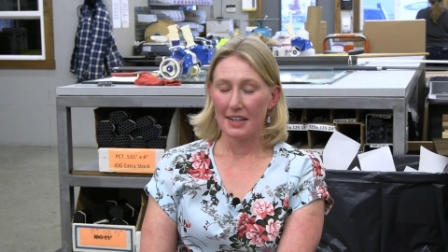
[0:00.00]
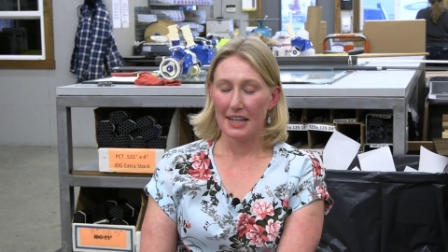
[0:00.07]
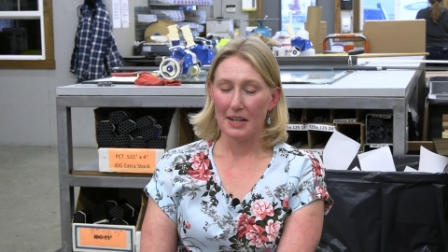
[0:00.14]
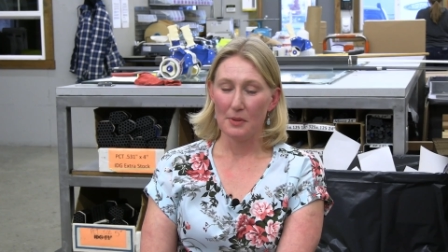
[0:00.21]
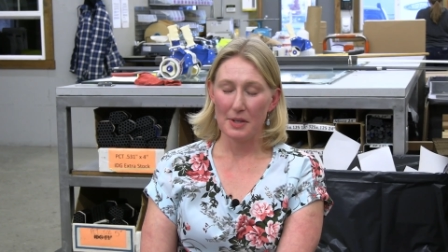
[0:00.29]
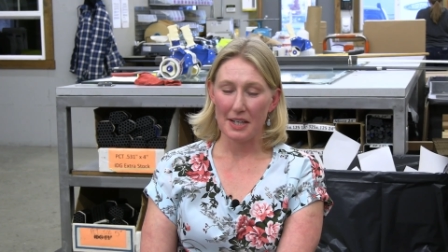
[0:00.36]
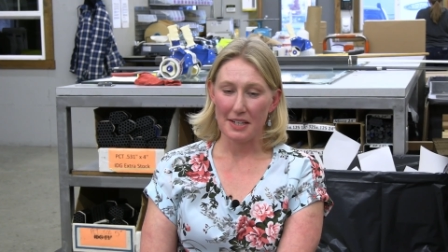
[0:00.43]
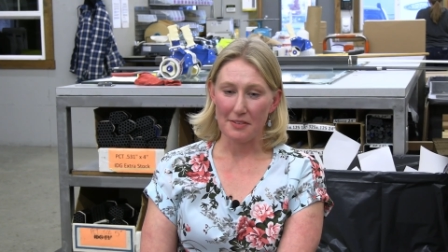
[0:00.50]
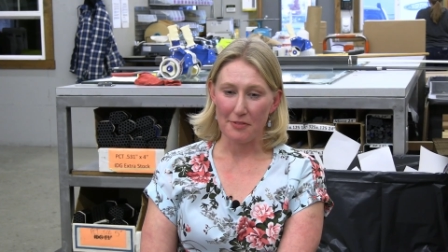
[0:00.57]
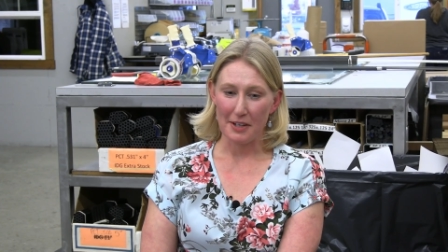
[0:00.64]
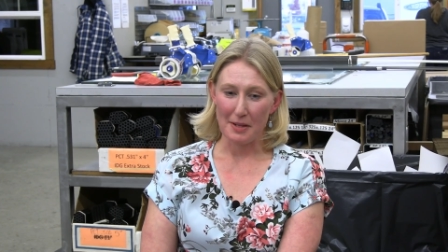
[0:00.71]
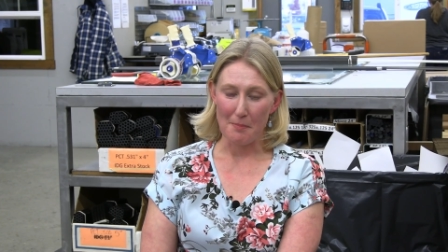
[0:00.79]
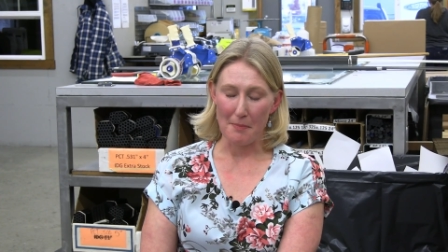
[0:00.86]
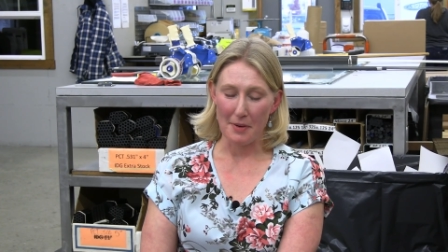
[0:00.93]
How would I
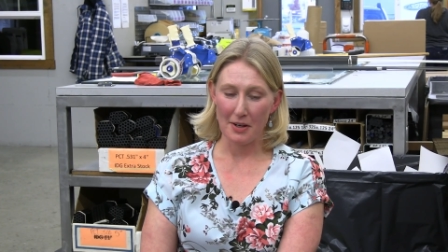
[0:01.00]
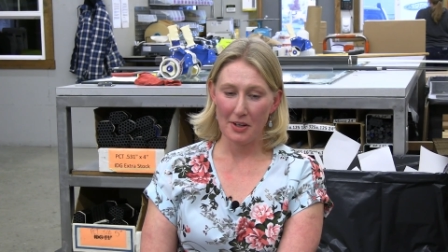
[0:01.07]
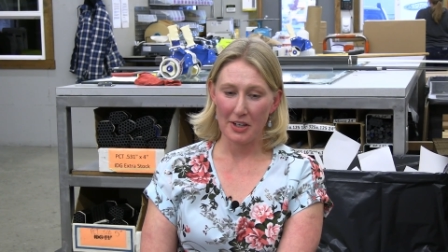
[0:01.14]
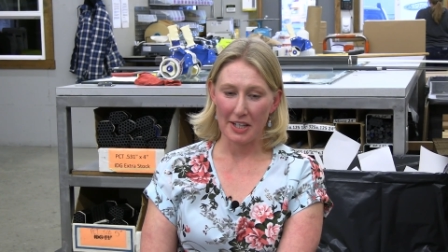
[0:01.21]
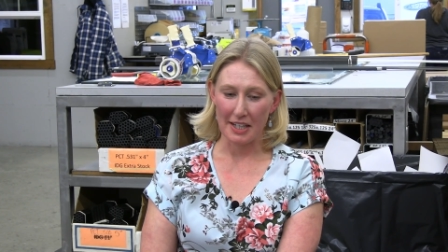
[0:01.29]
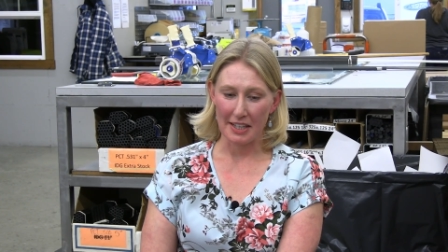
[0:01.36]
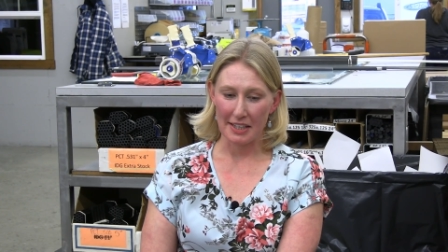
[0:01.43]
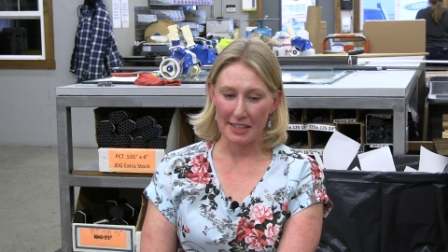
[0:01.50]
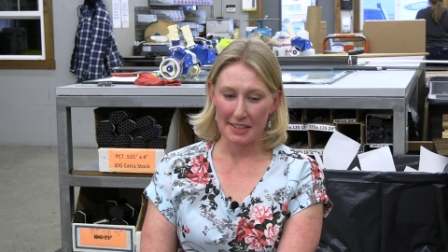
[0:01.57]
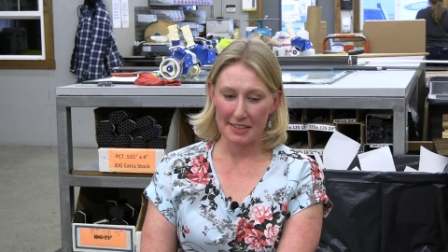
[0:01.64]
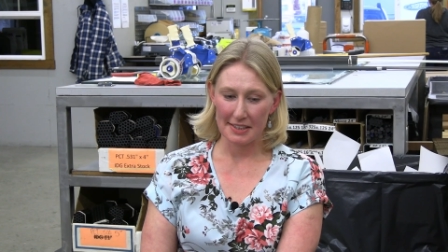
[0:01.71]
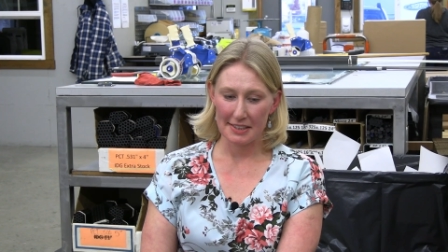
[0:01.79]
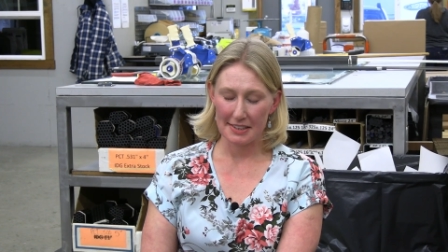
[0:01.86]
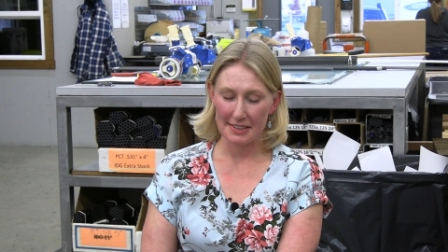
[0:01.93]
define marketing?
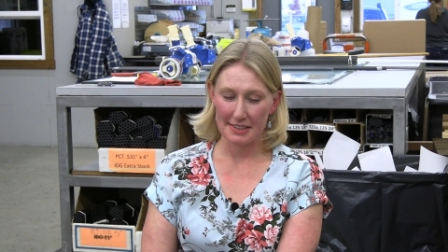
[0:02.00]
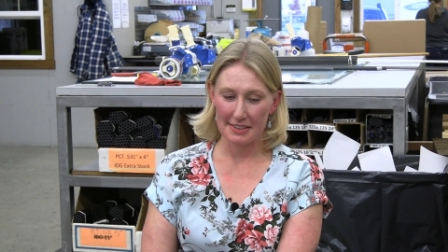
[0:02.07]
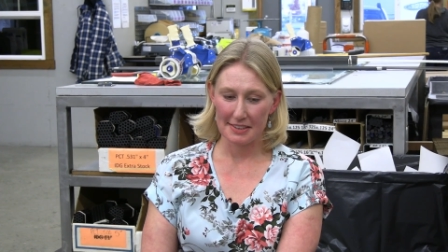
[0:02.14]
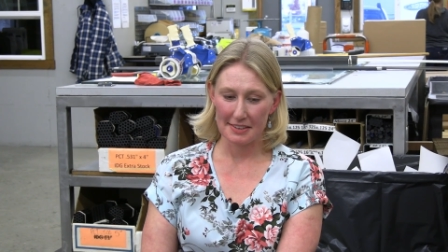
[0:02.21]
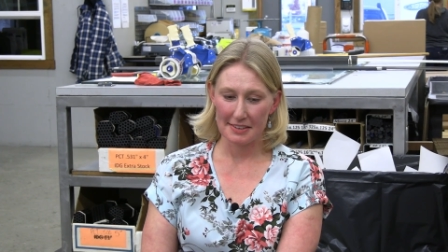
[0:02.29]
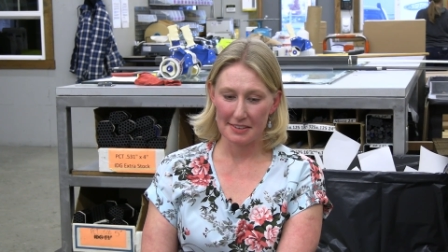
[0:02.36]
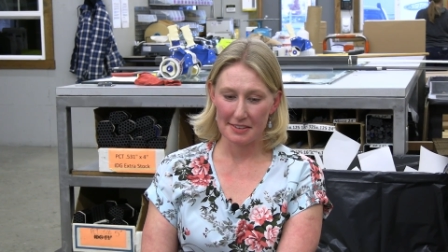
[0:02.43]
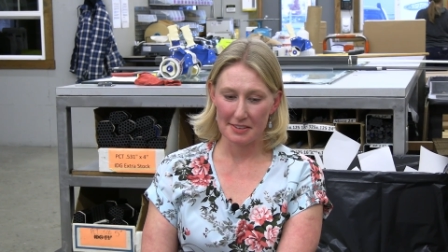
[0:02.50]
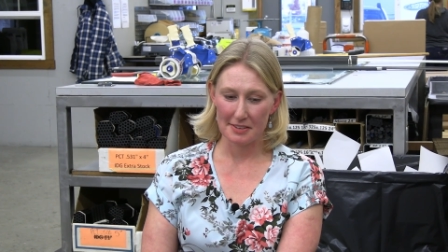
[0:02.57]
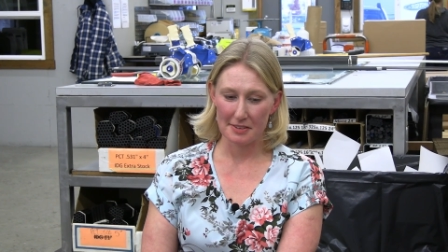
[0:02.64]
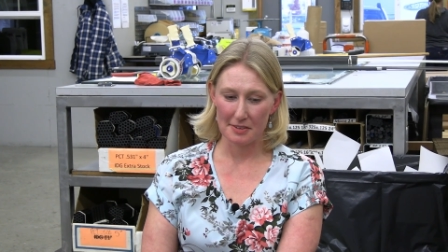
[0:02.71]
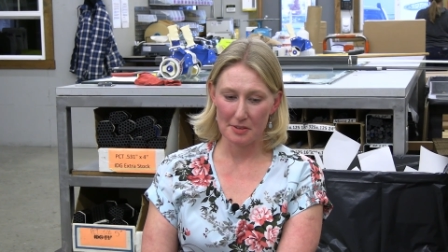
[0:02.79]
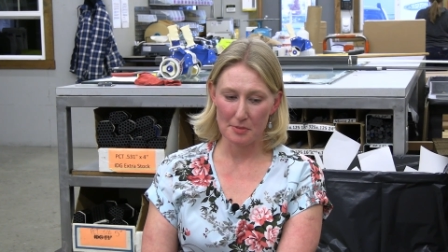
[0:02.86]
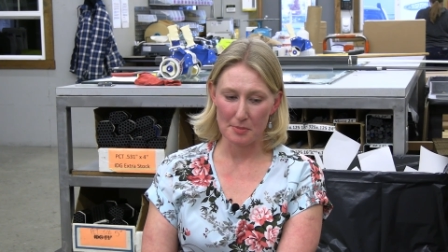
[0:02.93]

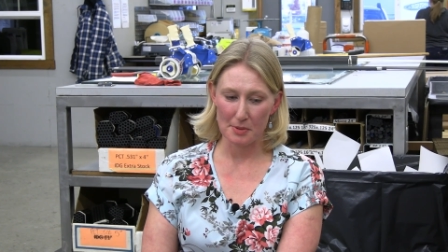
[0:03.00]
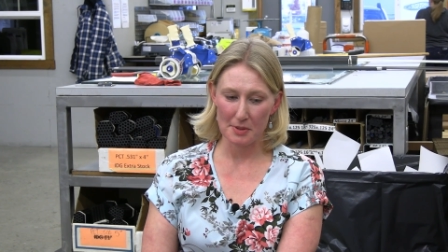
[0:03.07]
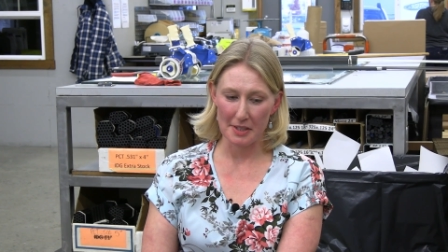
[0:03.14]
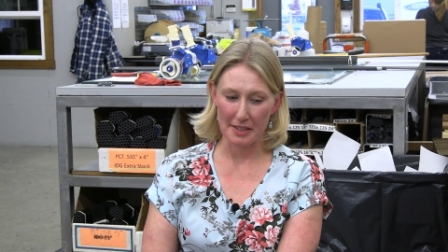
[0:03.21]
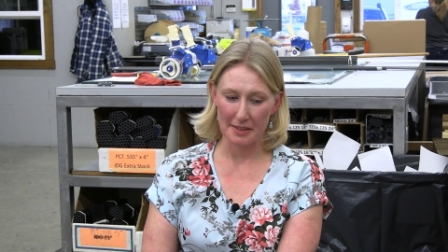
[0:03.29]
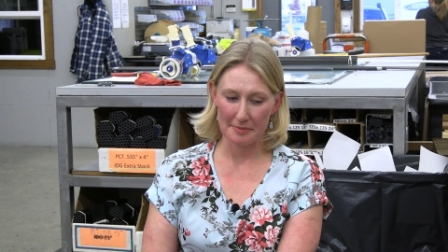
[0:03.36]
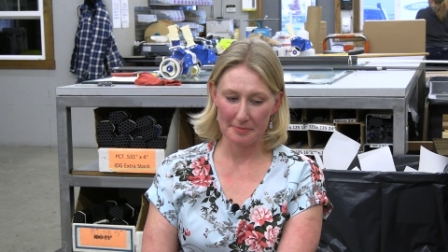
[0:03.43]
Oh boy.